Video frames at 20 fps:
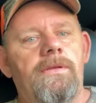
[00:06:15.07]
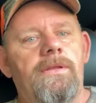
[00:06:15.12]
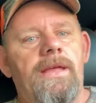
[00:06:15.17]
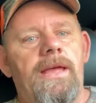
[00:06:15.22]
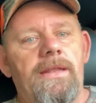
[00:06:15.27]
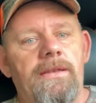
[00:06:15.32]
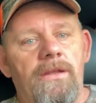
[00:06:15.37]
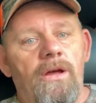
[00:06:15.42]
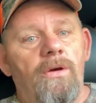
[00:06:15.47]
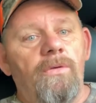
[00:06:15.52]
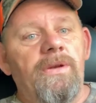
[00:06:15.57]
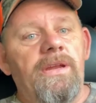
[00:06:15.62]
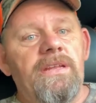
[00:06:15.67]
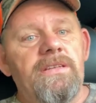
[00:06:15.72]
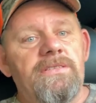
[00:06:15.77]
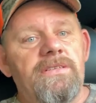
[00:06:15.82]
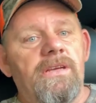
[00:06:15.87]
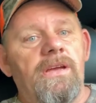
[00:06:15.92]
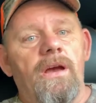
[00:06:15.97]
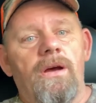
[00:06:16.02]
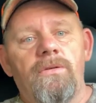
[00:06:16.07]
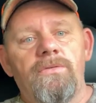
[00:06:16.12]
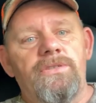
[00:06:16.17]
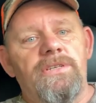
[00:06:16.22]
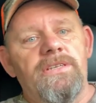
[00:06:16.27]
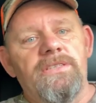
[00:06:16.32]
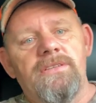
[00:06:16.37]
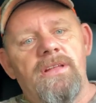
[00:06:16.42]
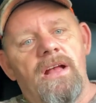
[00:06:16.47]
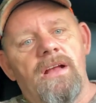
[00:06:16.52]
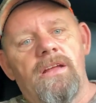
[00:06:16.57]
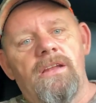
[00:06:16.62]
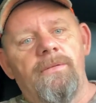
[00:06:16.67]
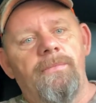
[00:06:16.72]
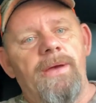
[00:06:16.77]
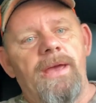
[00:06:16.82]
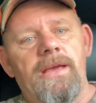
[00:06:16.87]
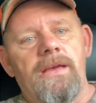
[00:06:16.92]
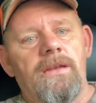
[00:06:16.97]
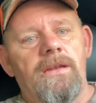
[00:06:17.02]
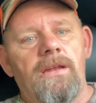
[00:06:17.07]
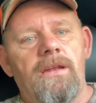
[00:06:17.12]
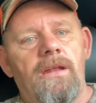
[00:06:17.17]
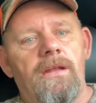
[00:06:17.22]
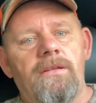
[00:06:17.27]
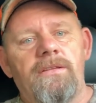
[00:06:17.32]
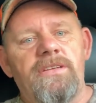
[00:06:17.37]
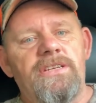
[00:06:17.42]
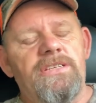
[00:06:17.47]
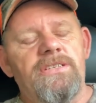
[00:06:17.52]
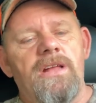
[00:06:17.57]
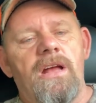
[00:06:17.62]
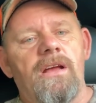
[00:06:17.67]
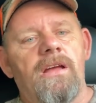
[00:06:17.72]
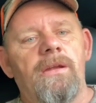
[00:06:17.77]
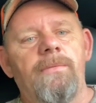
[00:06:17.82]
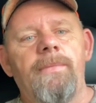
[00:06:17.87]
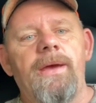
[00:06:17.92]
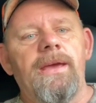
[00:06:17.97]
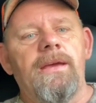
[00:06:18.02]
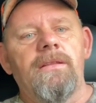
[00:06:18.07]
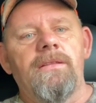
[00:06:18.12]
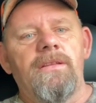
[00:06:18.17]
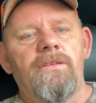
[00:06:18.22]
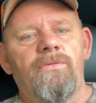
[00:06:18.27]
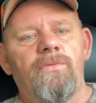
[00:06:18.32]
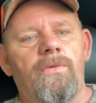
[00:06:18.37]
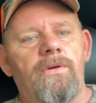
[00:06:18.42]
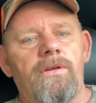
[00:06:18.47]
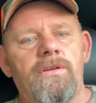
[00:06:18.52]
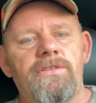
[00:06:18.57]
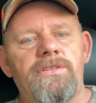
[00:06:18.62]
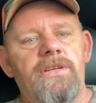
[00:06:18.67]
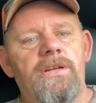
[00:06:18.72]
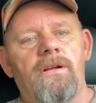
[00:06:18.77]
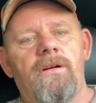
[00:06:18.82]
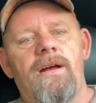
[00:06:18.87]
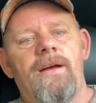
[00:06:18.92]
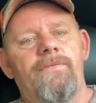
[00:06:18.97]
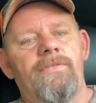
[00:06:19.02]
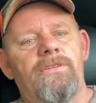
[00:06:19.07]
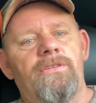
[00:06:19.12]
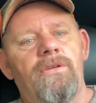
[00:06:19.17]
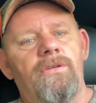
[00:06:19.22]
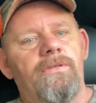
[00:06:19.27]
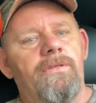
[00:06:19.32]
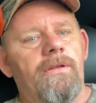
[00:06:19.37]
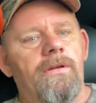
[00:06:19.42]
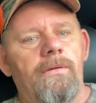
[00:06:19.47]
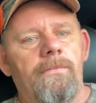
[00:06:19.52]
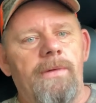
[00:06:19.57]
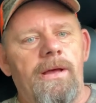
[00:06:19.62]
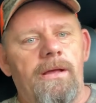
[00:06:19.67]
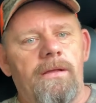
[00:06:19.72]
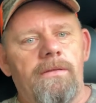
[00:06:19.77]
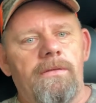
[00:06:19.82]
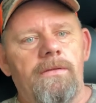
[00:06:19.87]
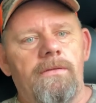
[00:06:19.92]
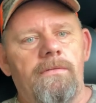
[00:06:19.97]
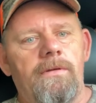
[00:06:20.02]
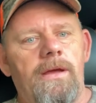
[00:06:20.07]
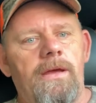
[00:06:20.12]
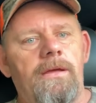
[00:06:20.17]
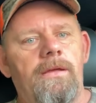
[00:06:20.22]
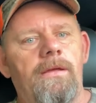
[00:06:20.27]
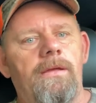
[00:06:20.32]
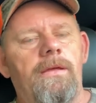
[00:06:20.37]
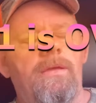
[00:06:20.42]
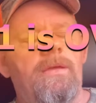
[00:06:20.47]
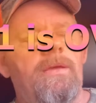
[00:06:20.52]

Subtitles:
That doe needs to go. She's not gonna make it. She's not gonna make it this winter. She don't have a tooth in her mouth, right?